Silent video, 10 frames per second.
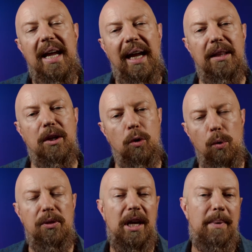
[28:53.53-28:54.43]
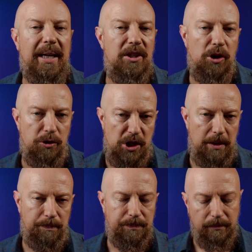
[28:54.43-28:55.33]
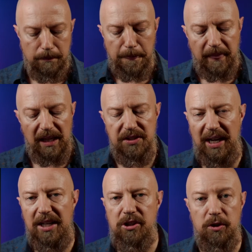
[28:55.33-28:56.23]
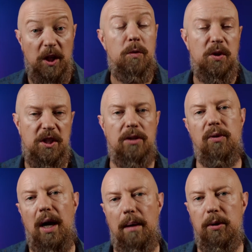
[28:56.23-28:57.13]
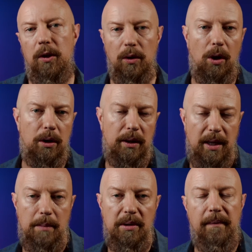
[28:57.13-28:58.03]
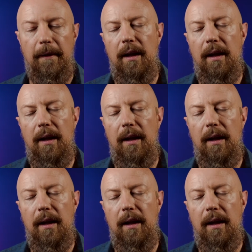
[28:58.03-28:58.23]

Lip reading: The cool thing about HLG is HLG, which stands for hybrid log gamma.